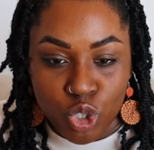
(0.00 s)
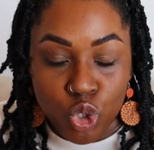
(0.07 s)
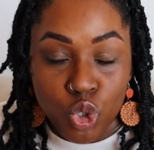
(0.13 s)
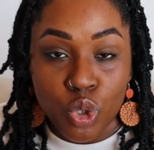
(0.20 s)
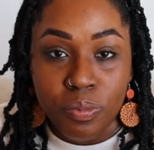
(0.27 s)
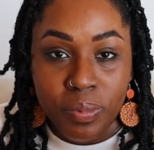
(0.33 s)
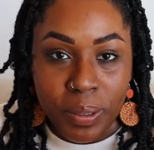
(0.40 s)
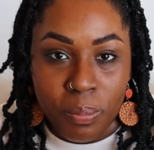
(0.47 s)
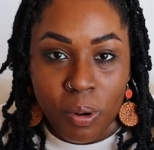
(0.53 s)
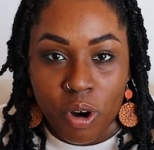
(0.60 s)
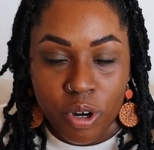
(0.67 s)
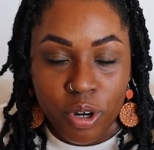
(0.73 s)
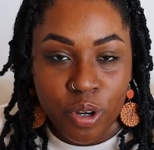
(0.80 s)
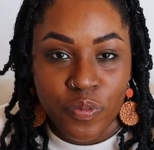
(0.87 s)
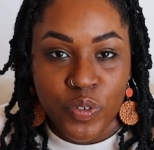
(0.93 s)
should be
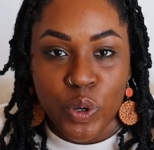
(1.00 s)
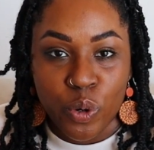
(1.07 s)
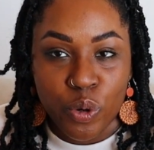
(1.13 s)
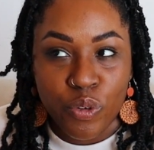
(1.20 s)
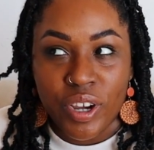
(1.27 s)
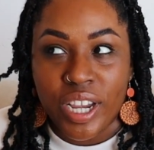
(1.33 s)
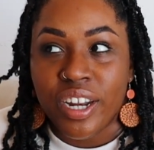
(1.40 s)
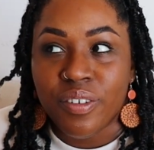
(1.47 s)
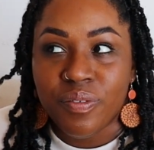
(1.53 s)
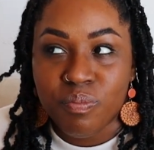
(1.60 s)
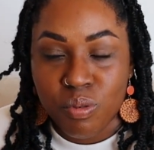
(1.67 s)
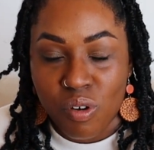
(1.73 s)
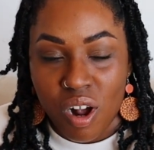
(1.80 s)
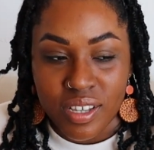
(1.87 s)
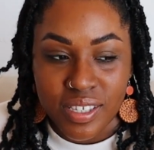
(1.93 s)
part of your
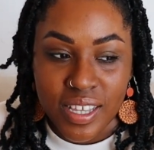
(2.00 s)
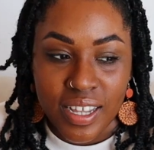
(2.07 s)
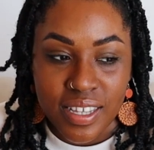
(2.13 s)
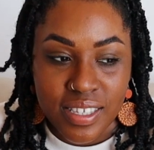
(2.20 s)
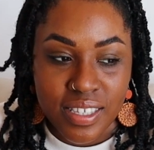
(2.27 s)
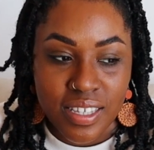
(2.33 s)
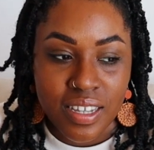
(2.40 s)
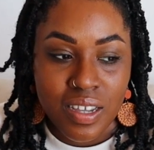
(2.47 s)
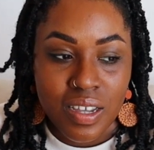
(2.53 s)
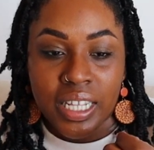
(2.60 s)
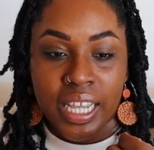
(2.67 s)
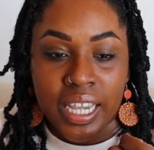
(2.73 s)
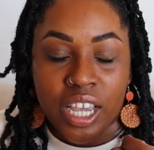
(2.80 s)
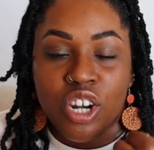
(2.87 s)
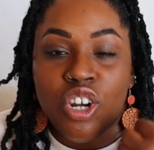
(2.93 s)
creative process.
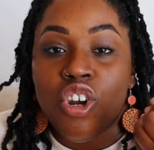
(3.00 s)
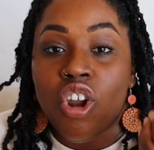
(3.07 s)
Like a